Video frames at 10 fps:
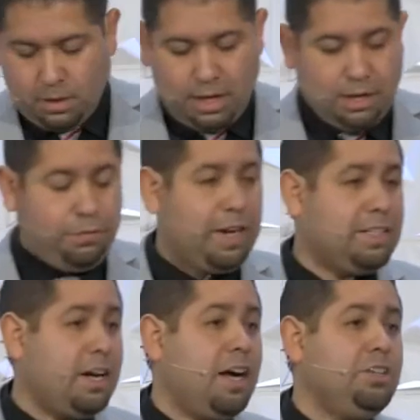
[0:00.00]
In fact,
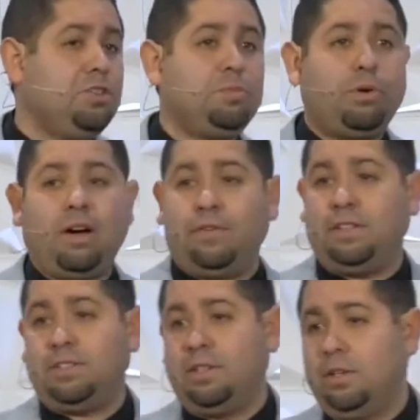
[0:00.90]
God used
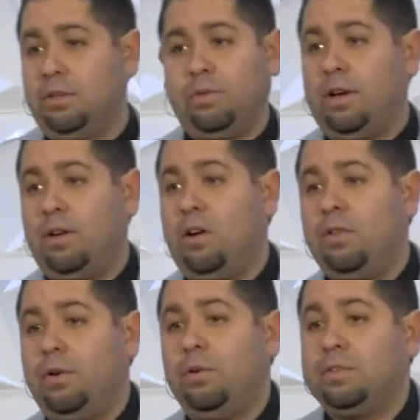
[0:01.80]
prophets throughout all
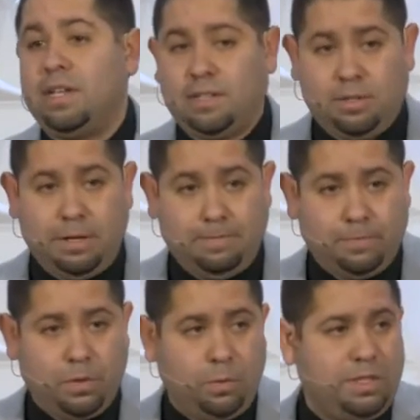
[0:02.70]
the Old Testament.
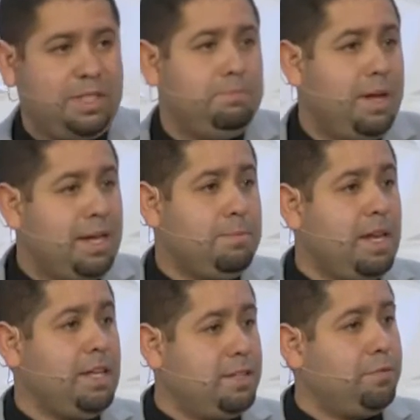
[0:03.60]
We see many,
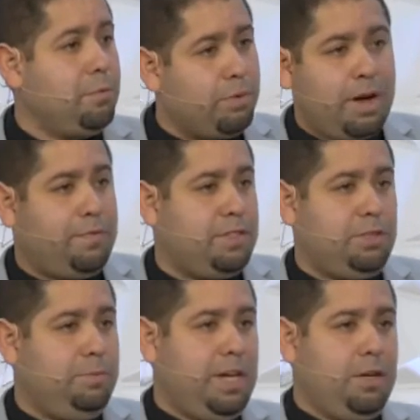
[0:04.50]
many different prophets.
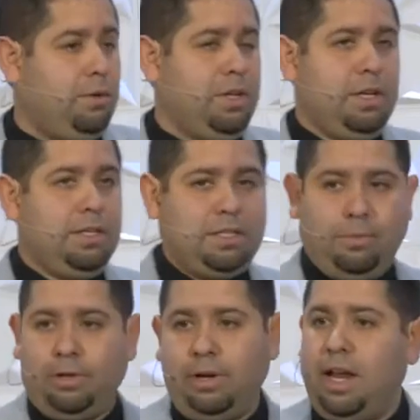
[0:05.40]
You may know some
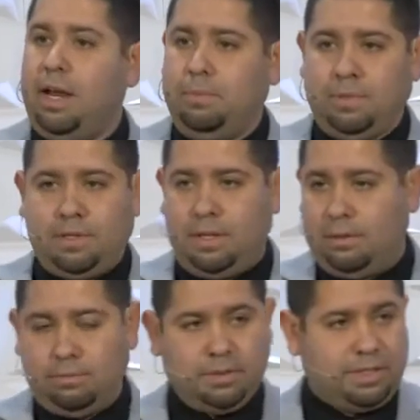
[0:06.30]
of their names uh,
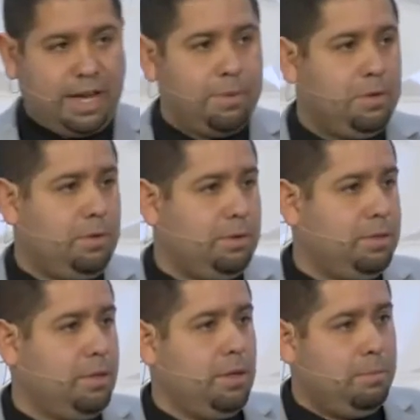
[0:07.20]
Samuel and
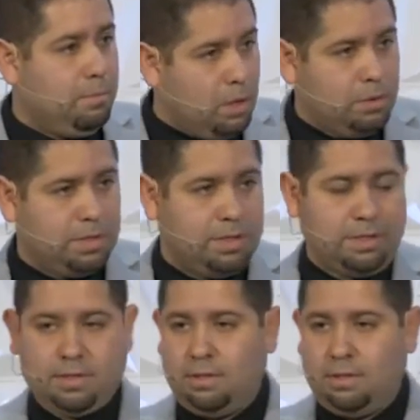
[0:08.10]
Moses, and